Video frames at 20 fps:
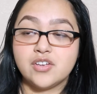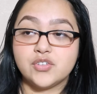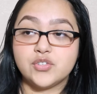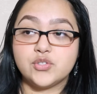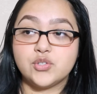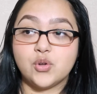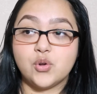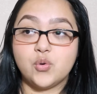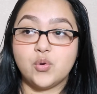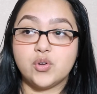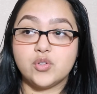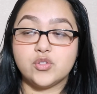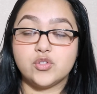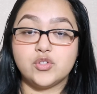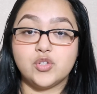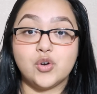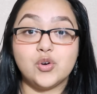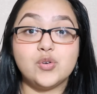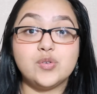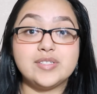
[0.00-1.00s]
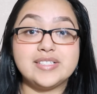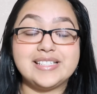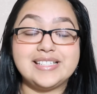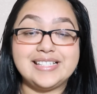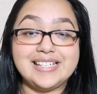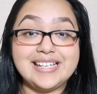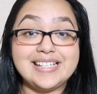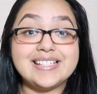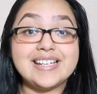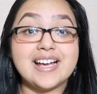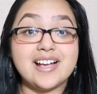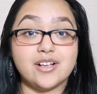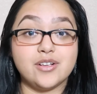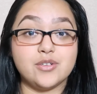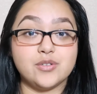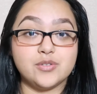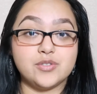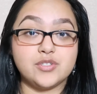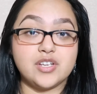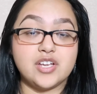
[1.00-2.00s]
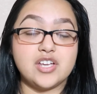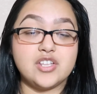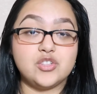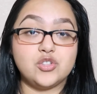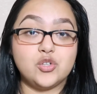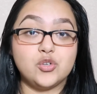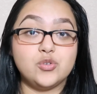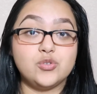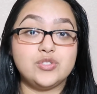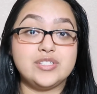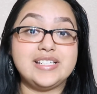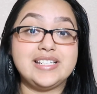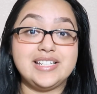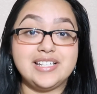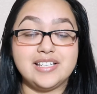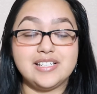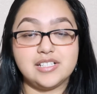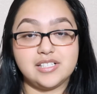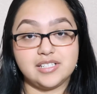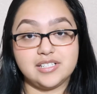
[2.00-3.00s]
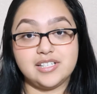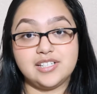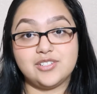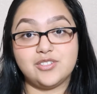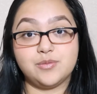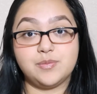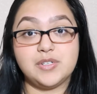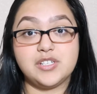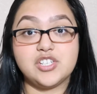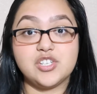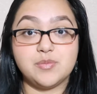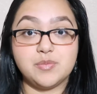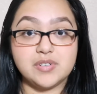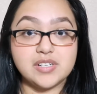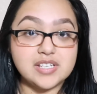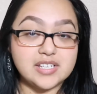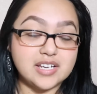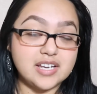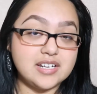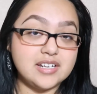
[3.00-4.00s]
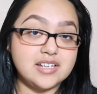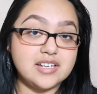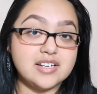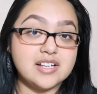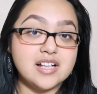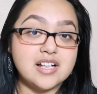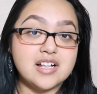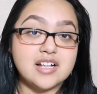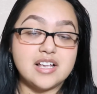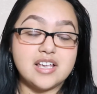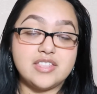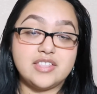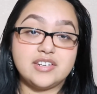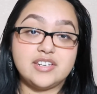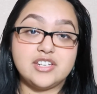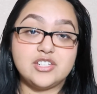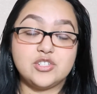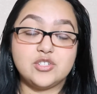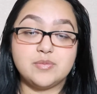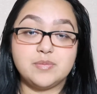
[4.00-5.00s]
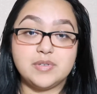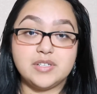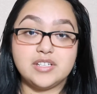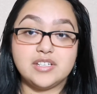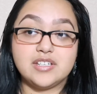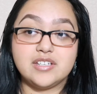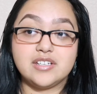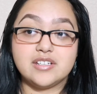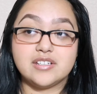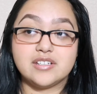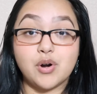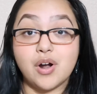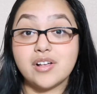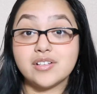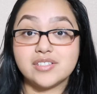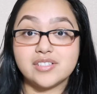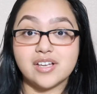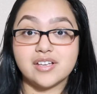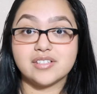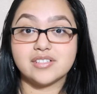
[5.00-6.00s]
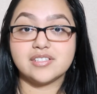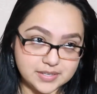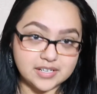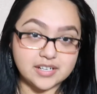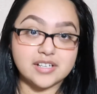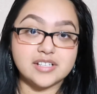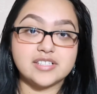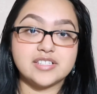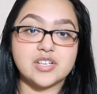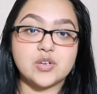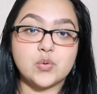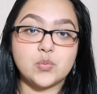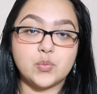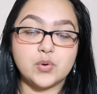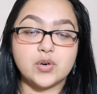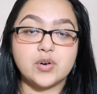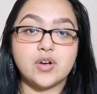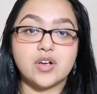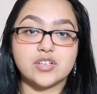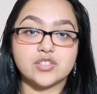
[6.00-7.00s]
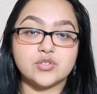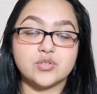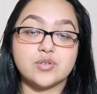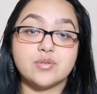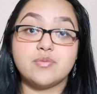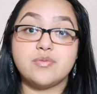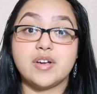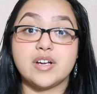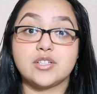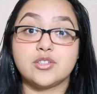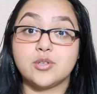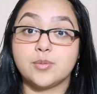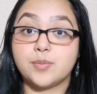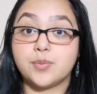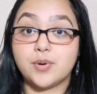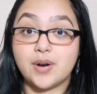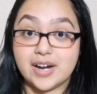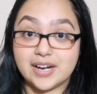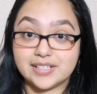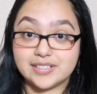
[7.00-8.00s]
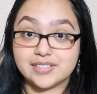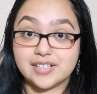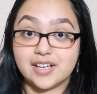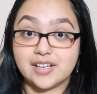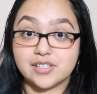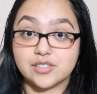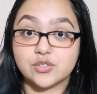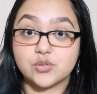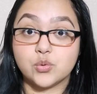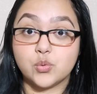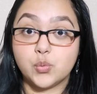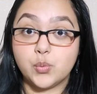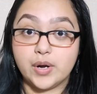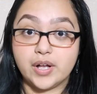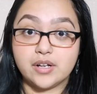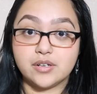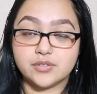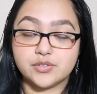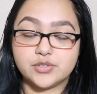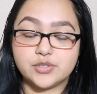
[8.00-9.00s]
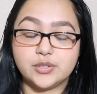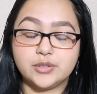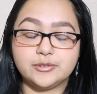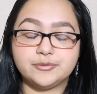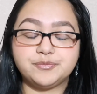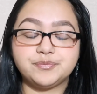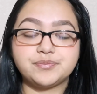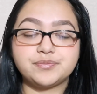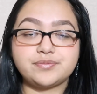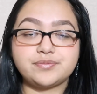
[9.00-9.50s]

So those details and those needs need to be communicated, and they need to be processed, because it will also affect the price as well. So